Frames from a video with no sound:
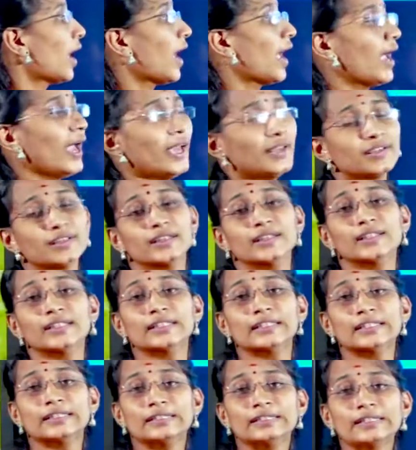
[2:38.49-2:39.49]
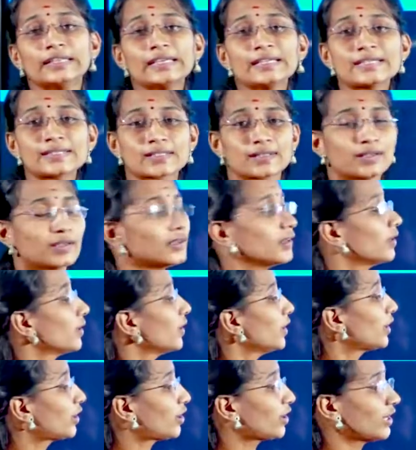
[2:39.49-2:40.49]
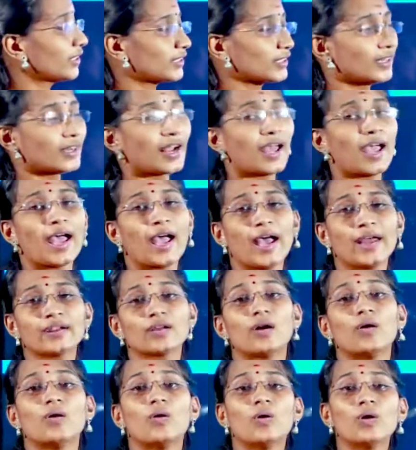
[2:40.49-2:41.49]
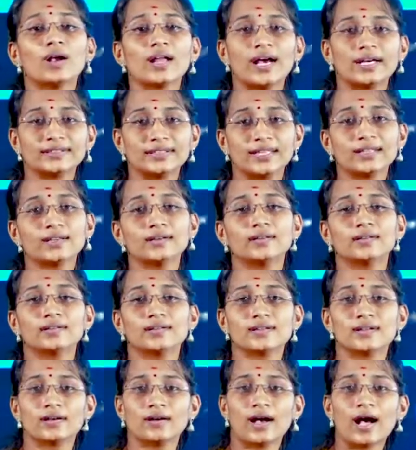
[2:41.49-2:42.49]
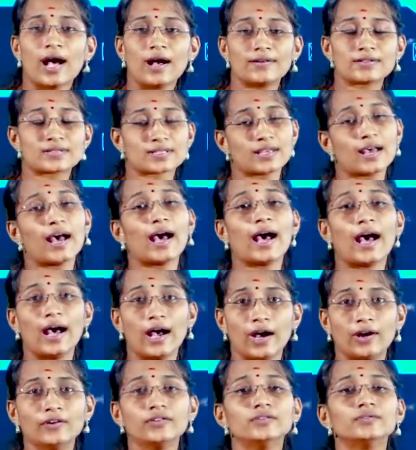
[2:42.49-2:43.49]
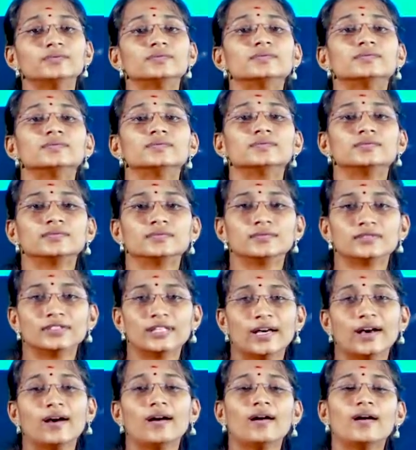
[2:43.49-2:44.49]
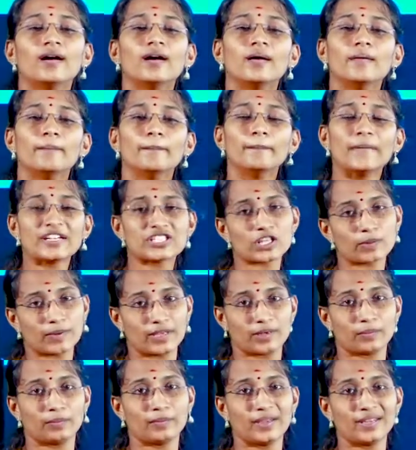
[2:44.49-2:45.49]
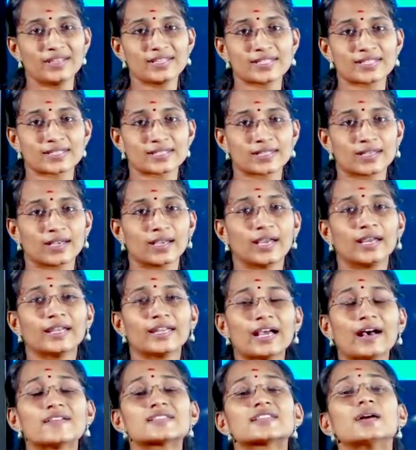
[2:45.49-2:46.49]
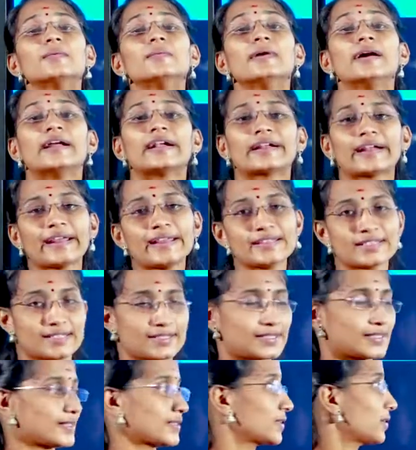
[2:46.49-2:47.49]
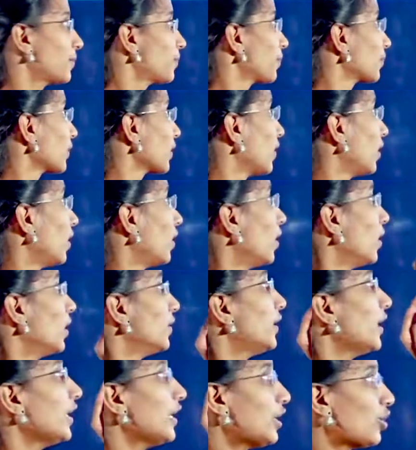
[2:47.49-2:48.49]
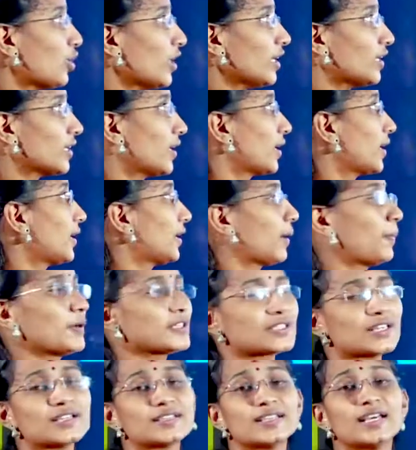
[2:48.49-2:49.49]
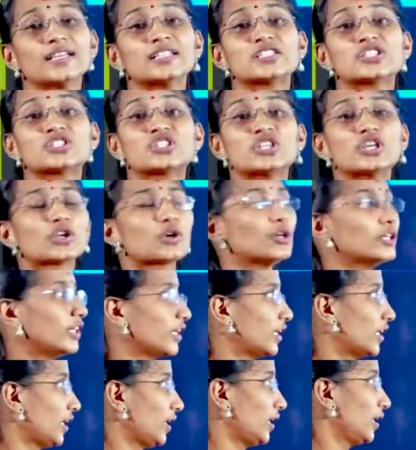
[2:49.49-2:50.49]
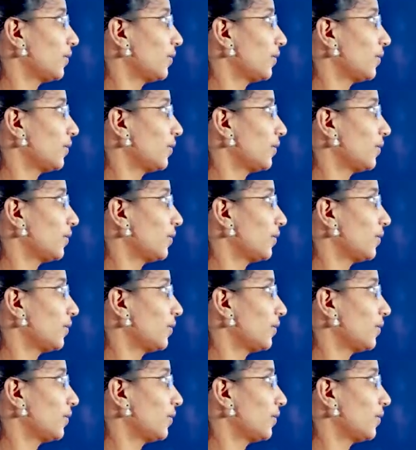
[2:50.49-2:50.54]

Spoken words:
And this equator and all other halves have the measurement, means it has some ranges. The equator represents the 0 degree.